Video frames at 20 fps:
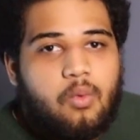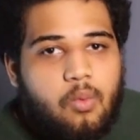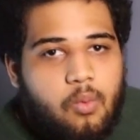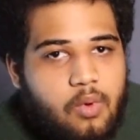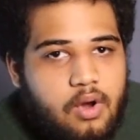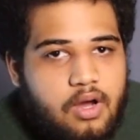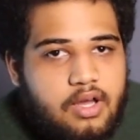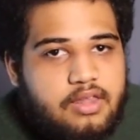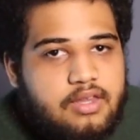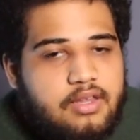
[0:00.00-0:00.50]

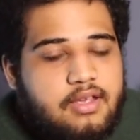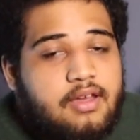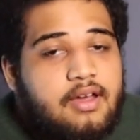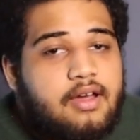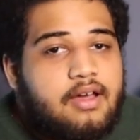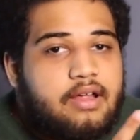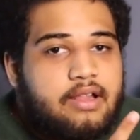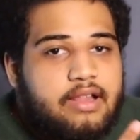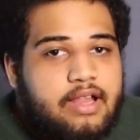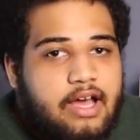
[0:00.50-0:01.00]
1.
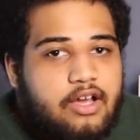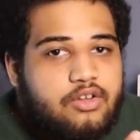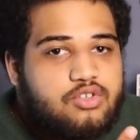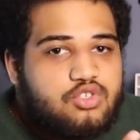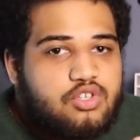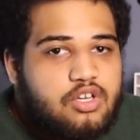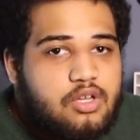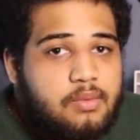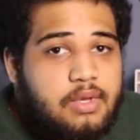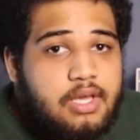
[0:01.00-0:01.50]
Cloud
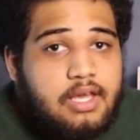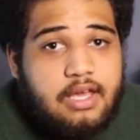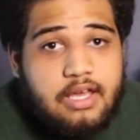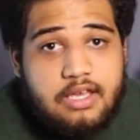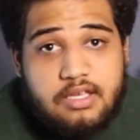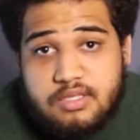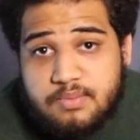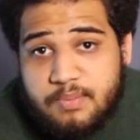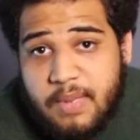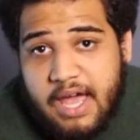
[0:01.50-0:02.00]
streaming
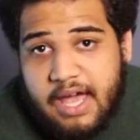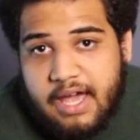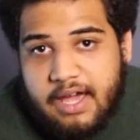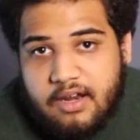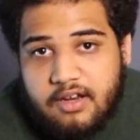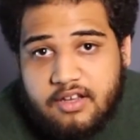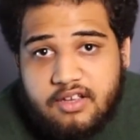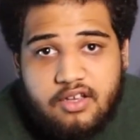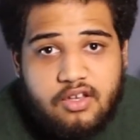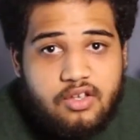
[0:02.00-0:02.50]
is
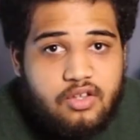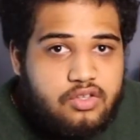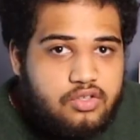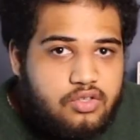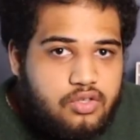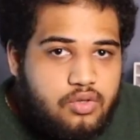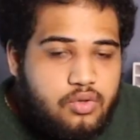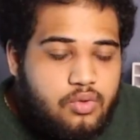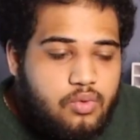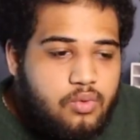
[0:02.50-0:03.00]
bad.
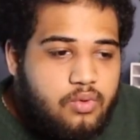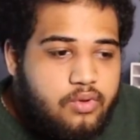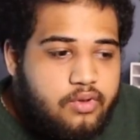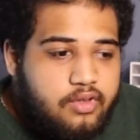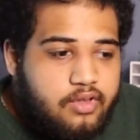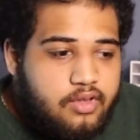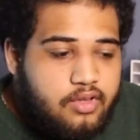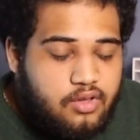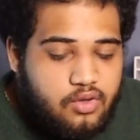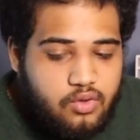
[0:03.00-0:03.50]
2.
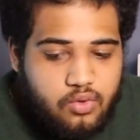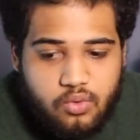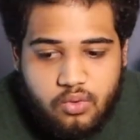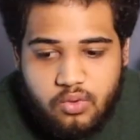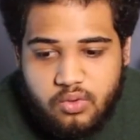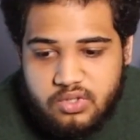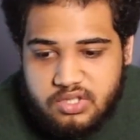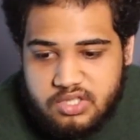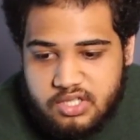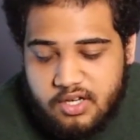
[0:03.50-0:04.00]

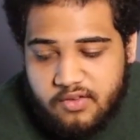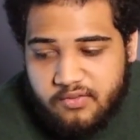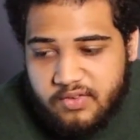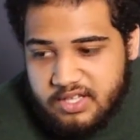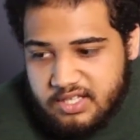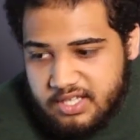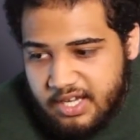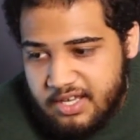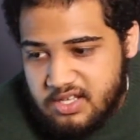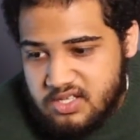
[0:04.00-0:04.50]
Google should have
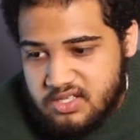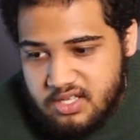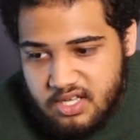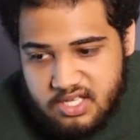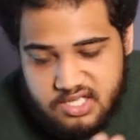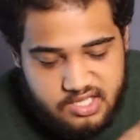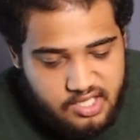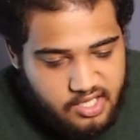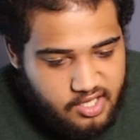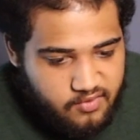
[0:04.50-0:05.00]
enticed
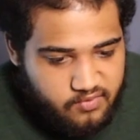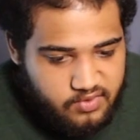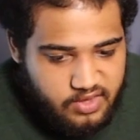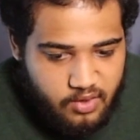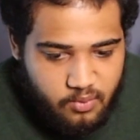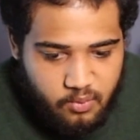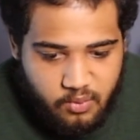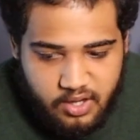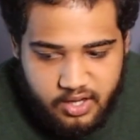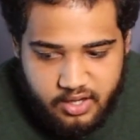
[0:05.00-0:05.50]
us if
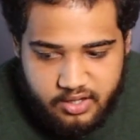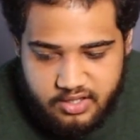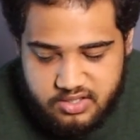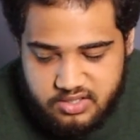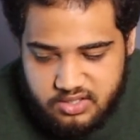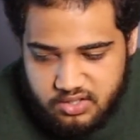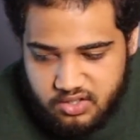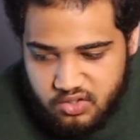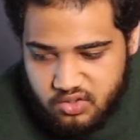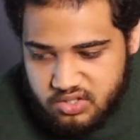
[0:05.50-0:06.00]
they wanted
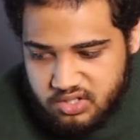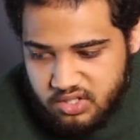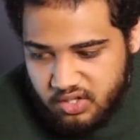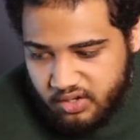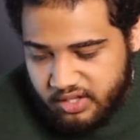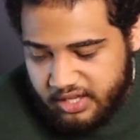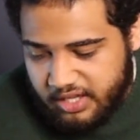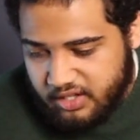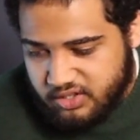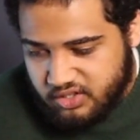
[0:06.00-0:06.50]
us to use their
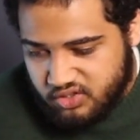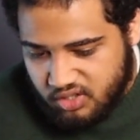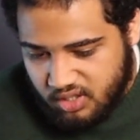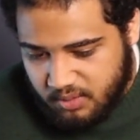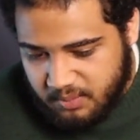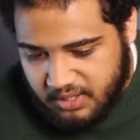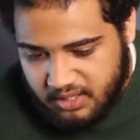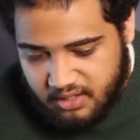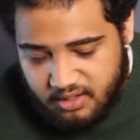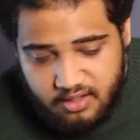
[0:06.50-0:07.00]
cloud
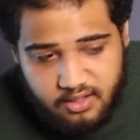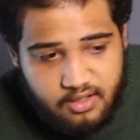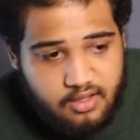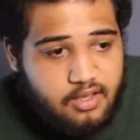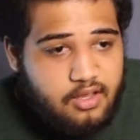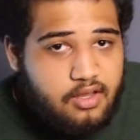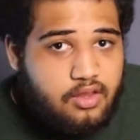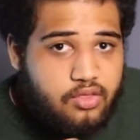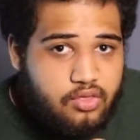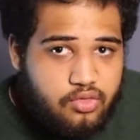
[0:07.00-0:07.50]
streaming.
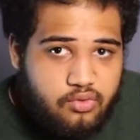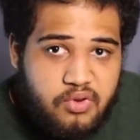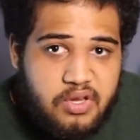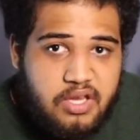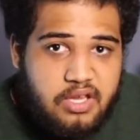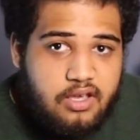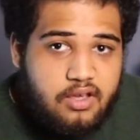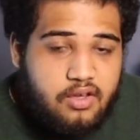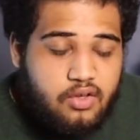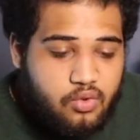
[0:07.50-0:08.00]

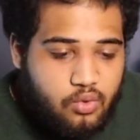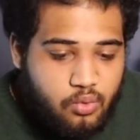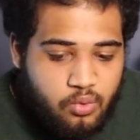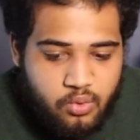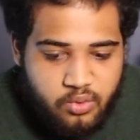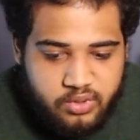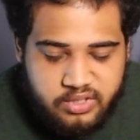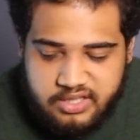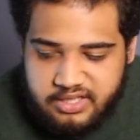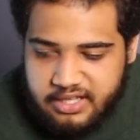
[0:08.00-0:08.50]
3.
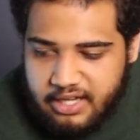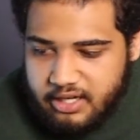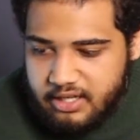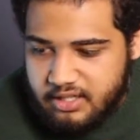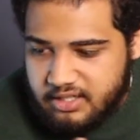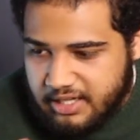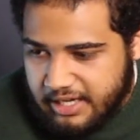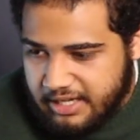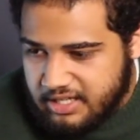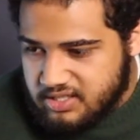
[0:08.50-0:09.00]
Google did not
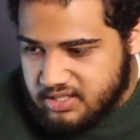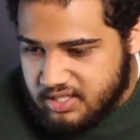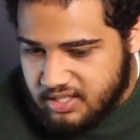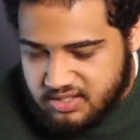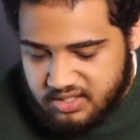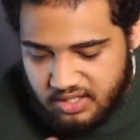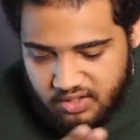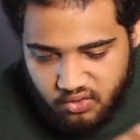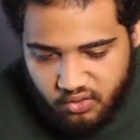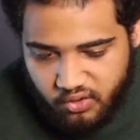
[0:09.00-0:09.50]
entice
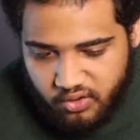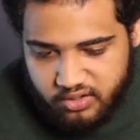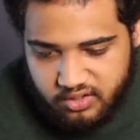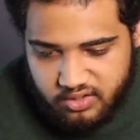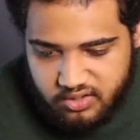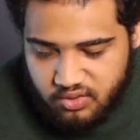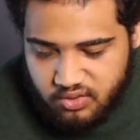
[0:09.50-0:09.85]
us in order to